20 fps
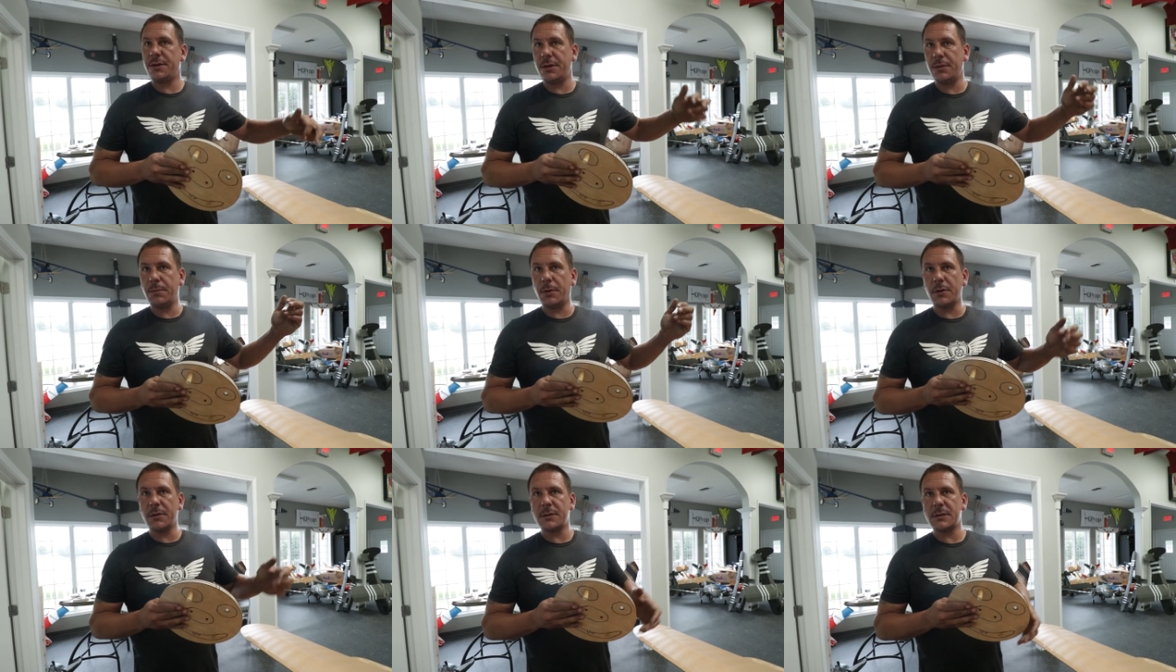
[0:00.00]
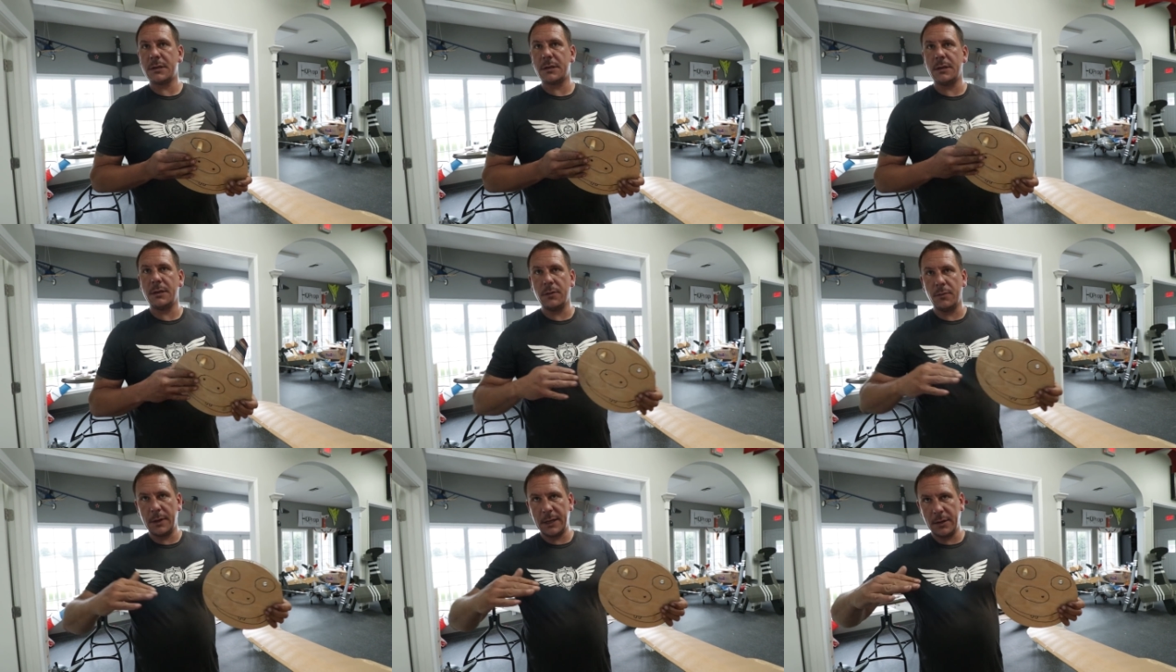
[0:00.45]
two bolts
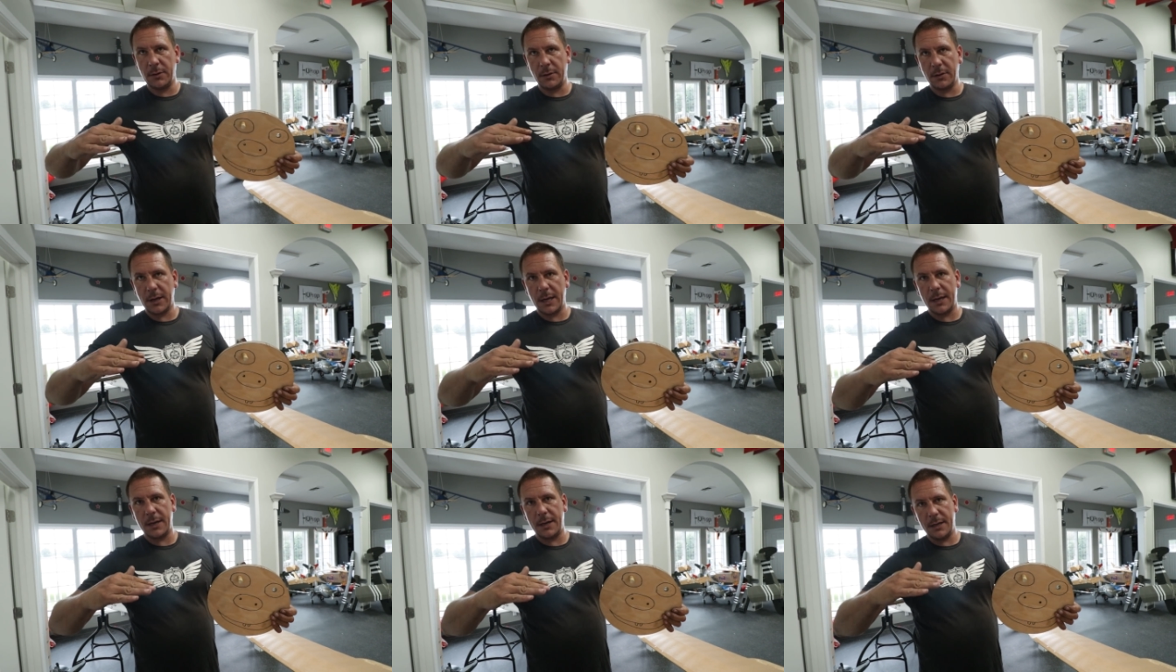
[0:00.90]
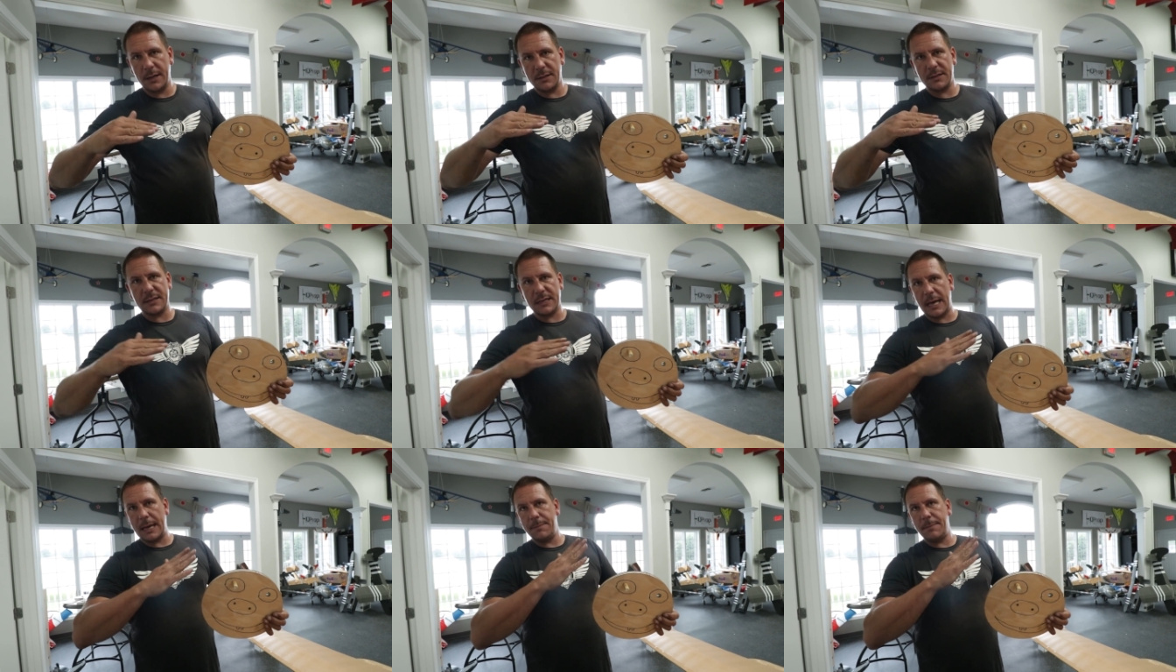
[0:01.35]
and the wing will kind of
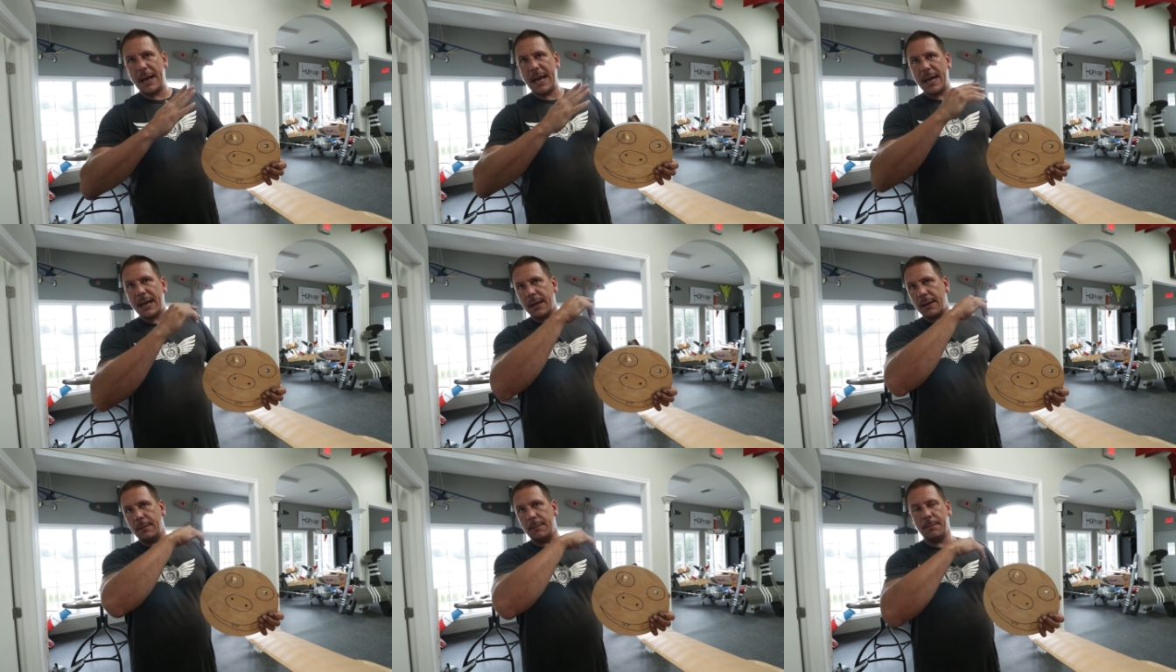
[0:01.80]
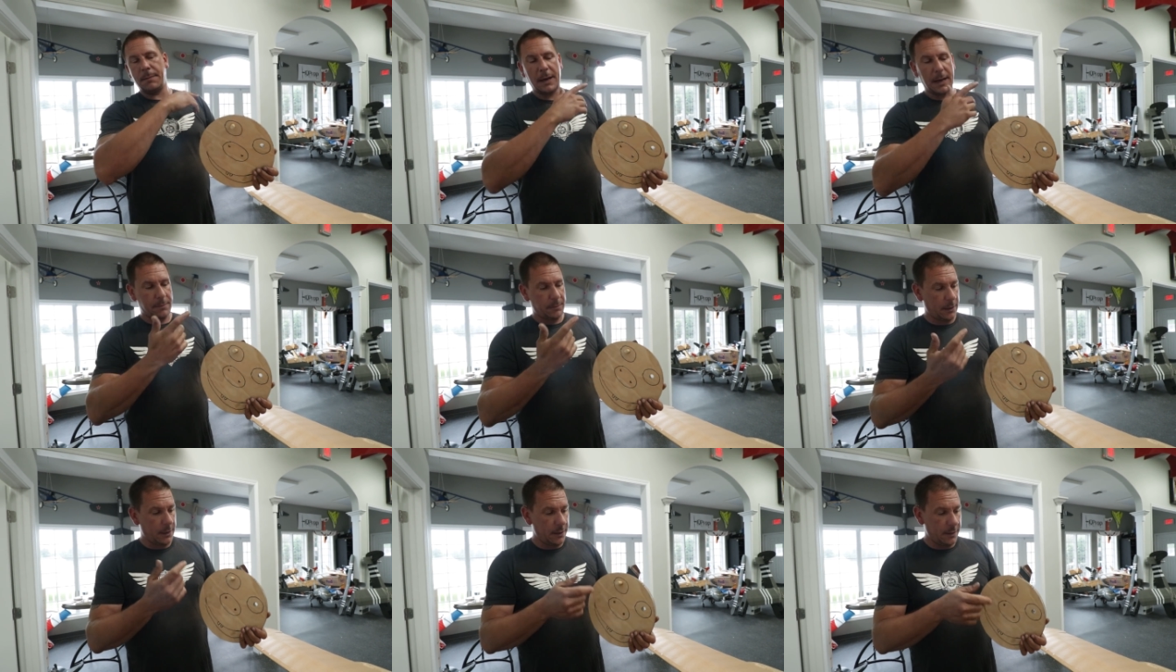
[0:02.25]
slide back and
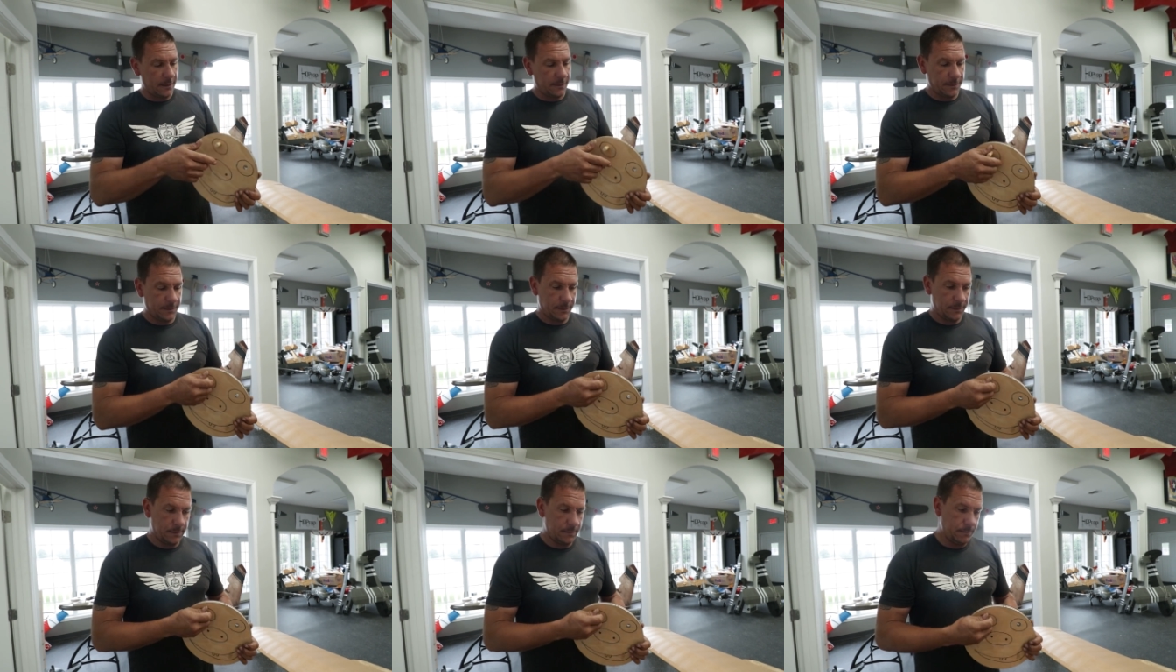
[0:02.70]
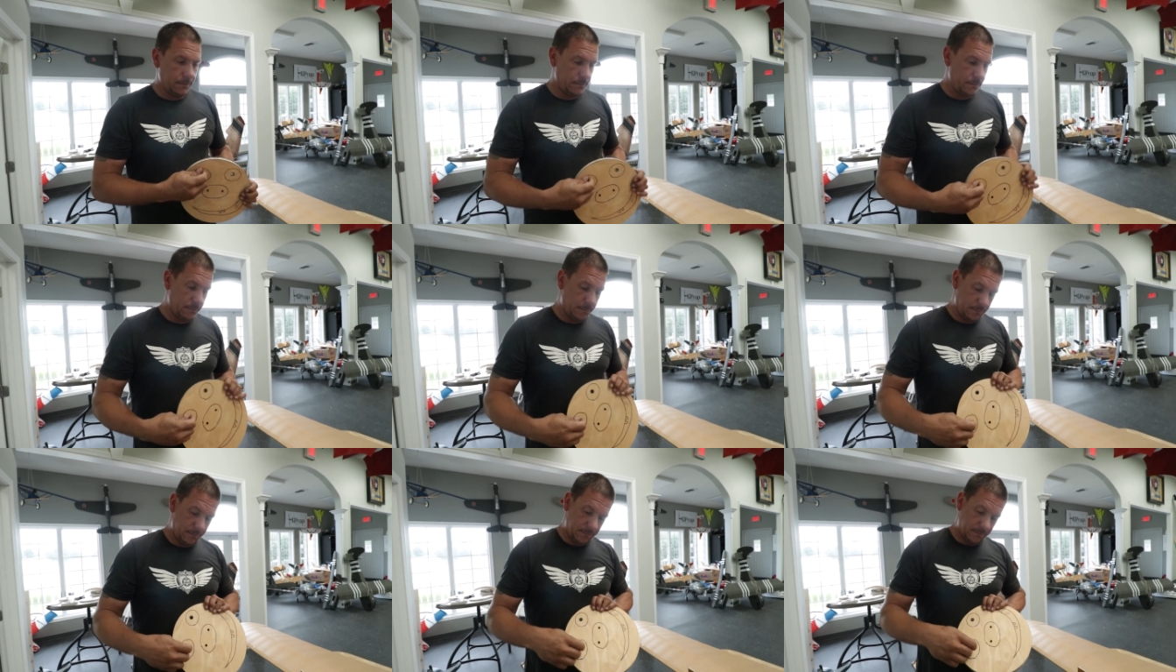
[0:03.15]
pop right off.
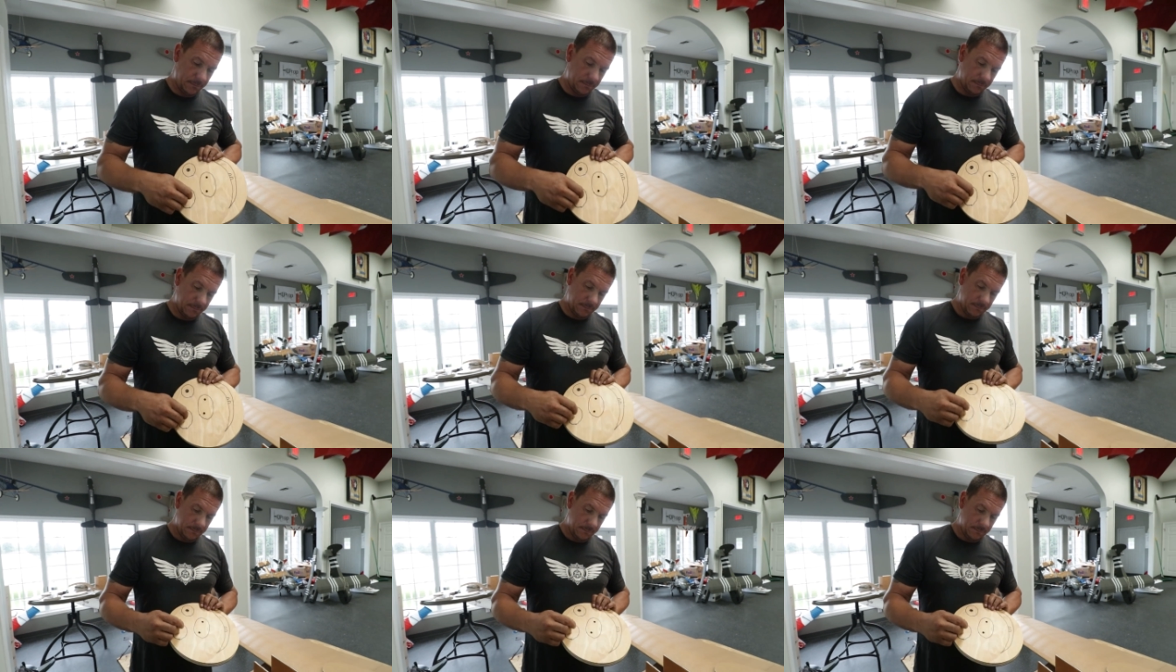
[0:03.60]
Perfect.